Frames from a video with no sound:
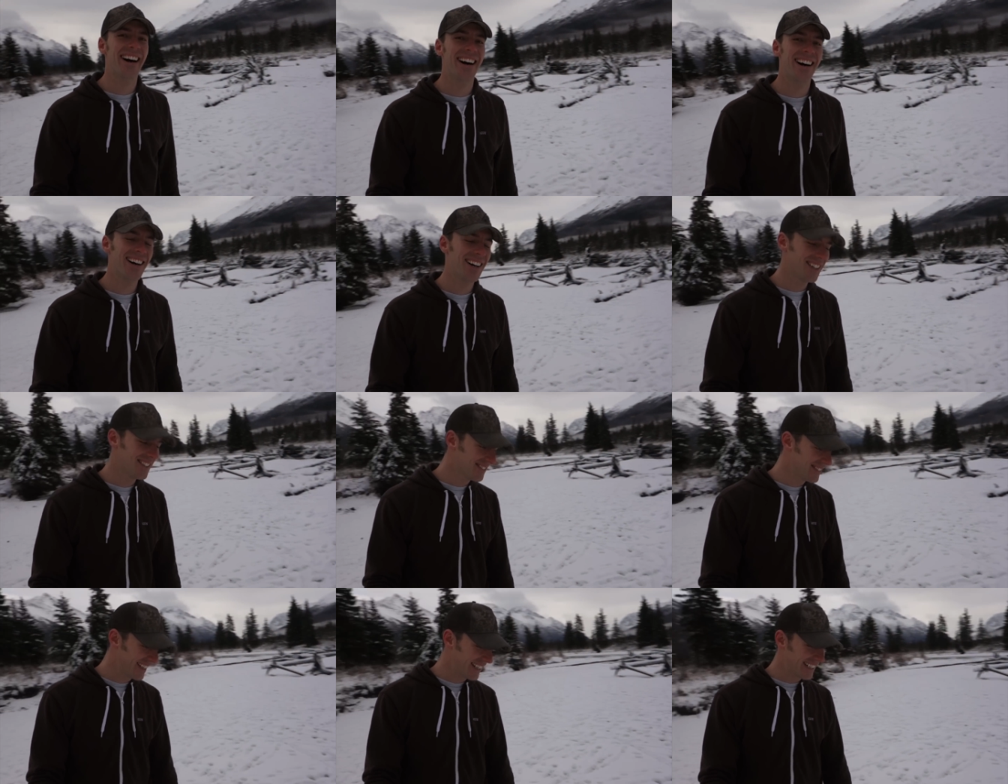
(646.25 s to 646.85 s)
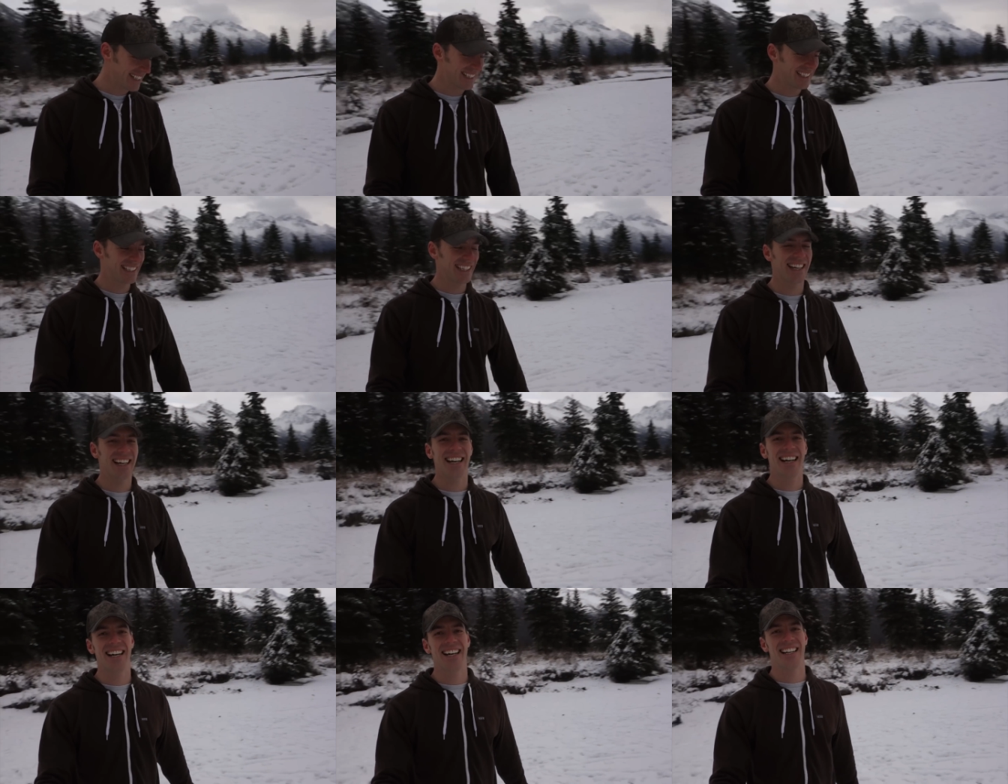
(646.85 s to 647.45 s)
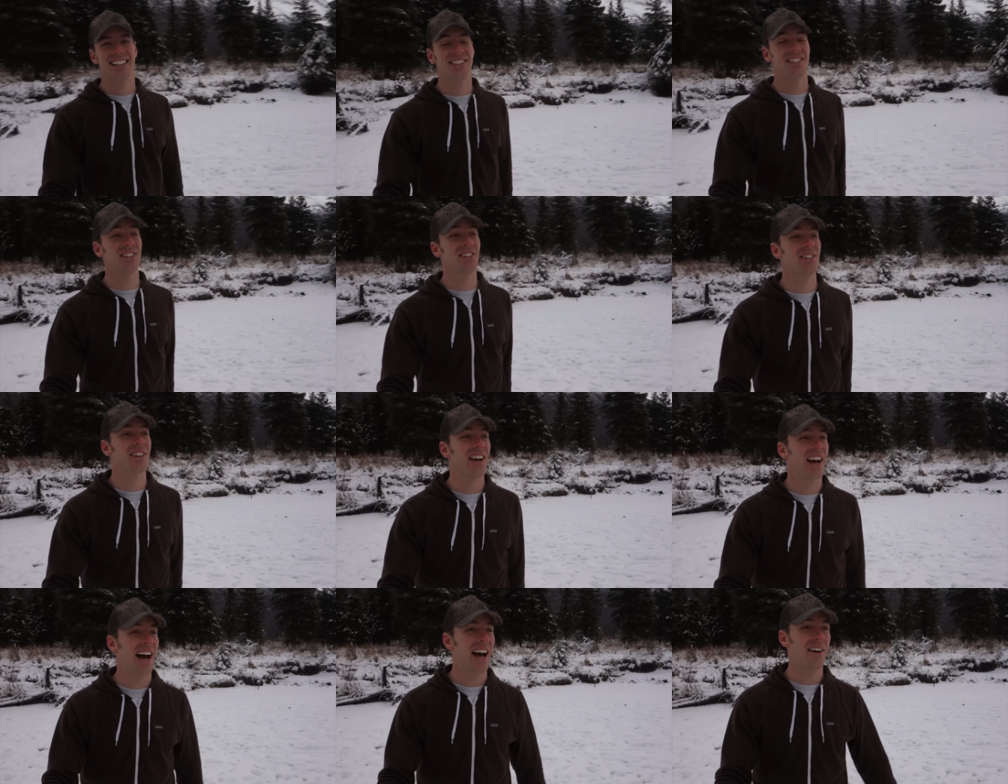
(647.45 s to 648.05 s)
Oh my god, dude,
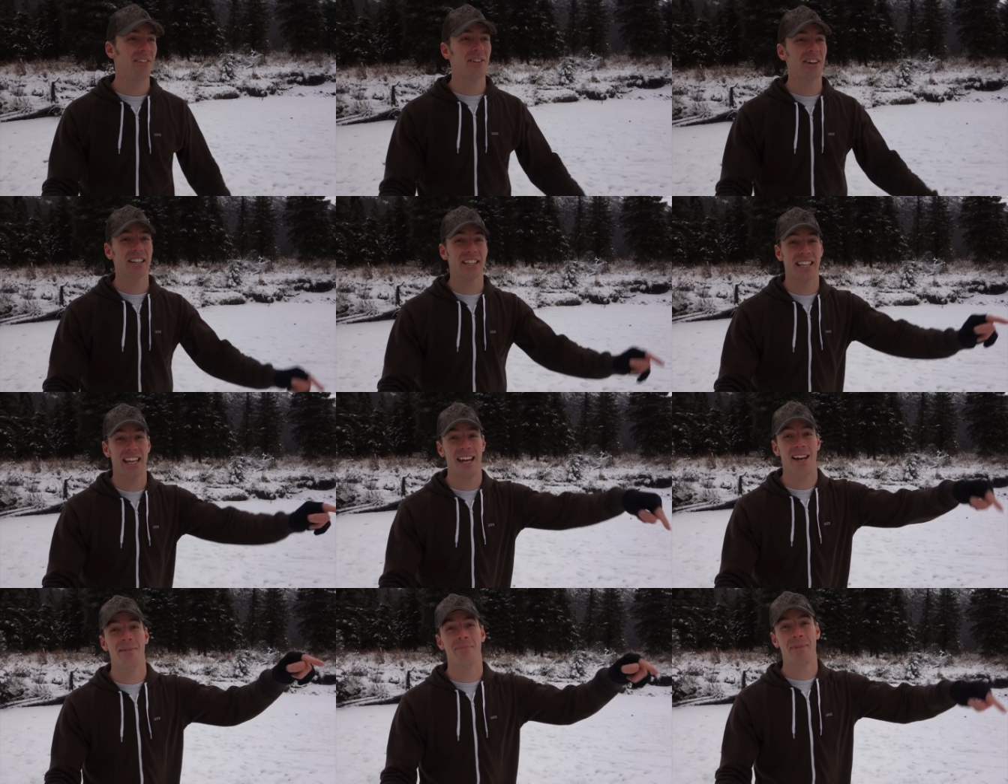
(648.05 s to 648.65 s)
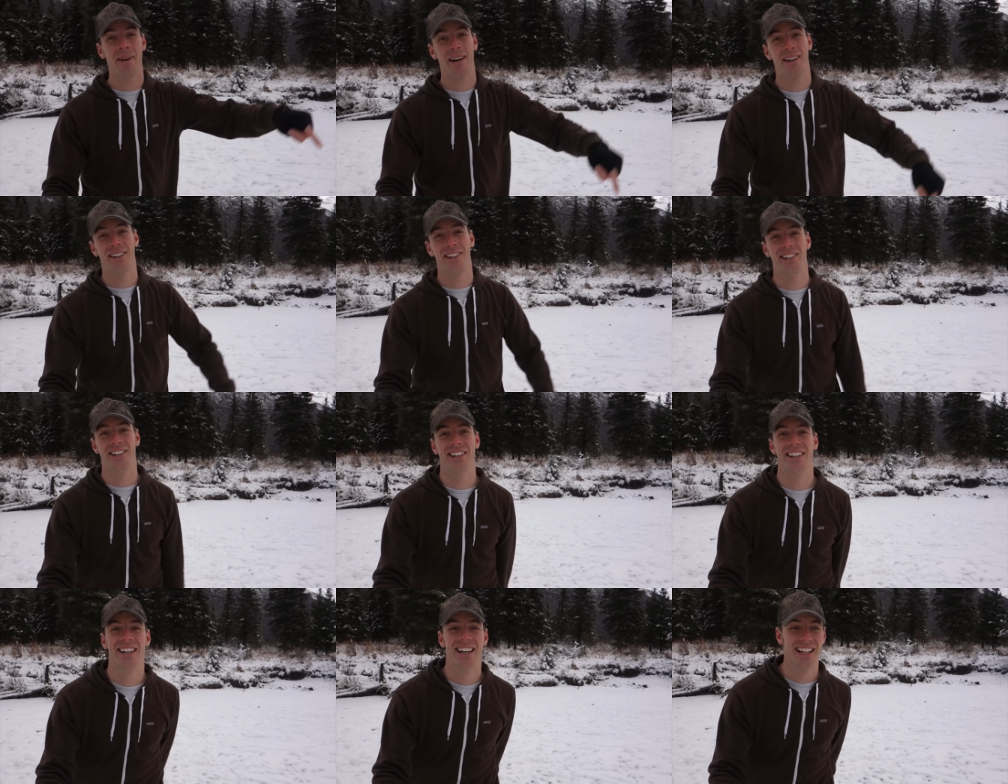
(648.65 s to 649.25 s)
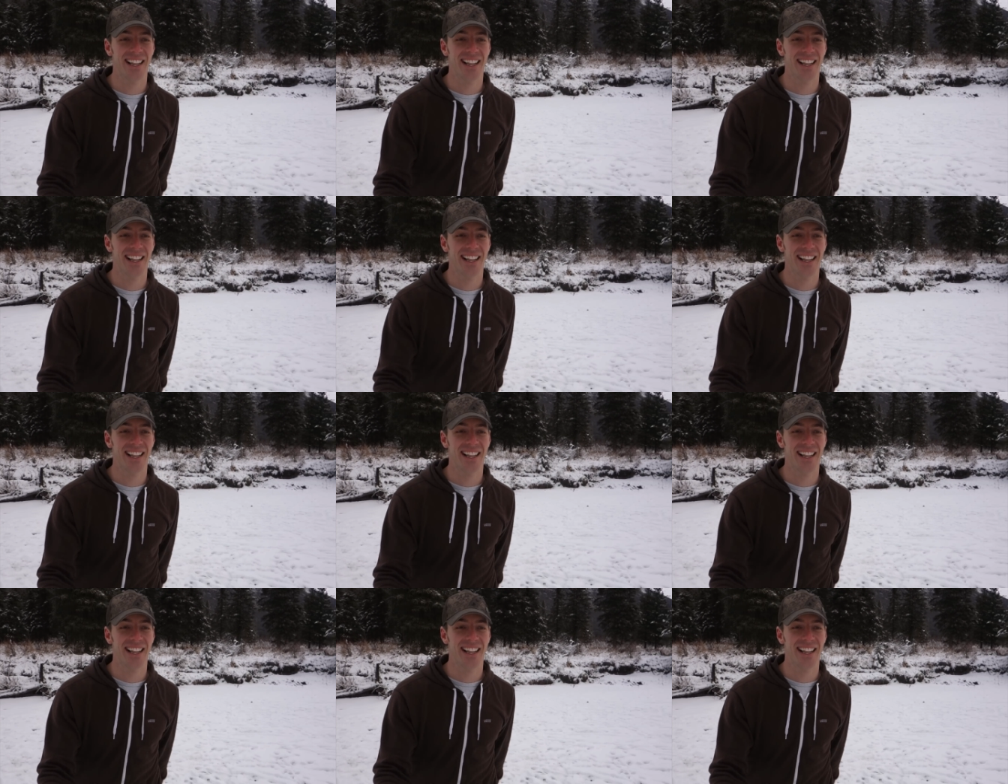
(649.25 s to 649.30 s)
I want to camp out here.